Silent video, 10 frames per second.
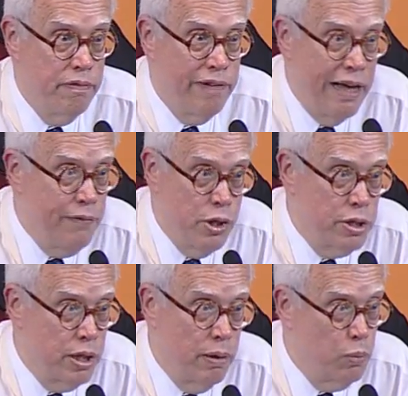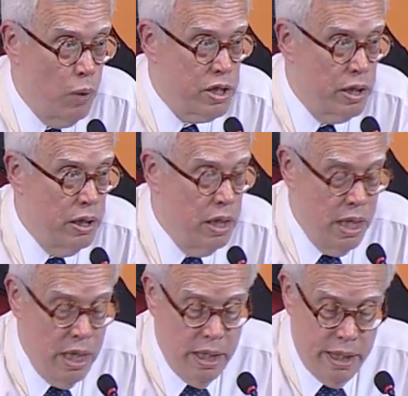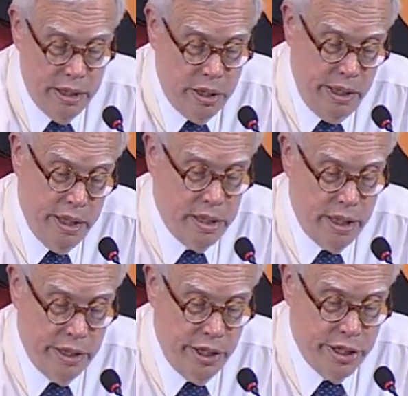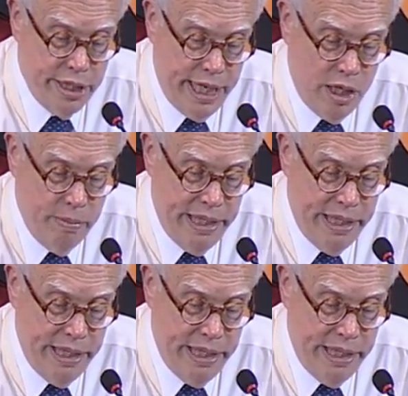Five years ago, it wasn't eh, to the extent it is now.